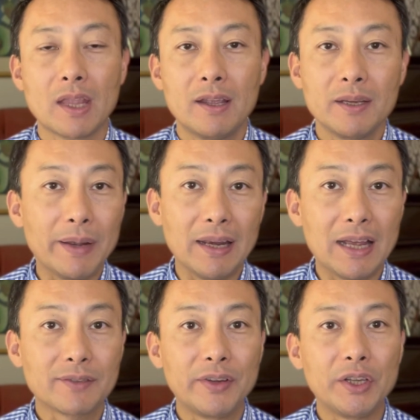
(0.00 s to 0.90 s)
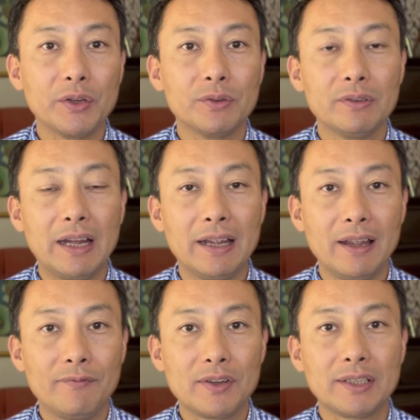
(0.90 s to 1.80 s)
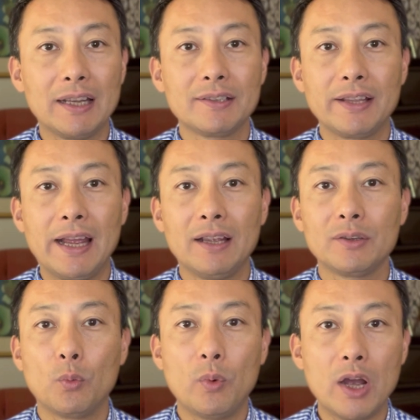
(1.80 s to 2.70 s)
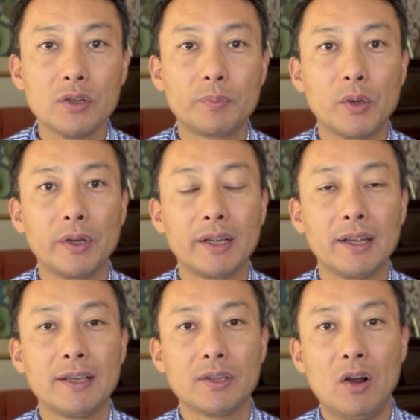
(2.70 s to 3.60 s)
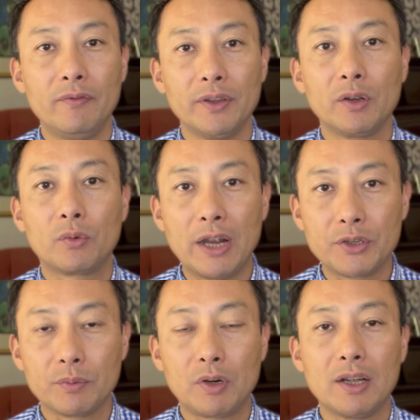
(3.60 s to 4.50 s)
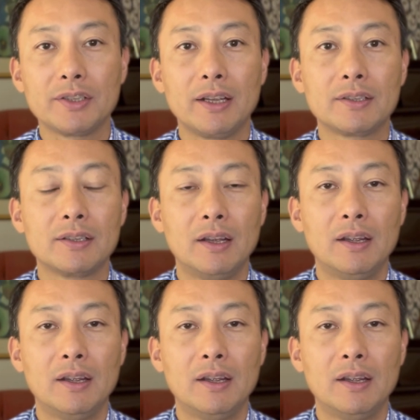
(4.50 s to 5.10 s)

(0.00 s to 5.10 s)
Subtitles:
In my last video, I emphasized that wealth building is often a gradual process,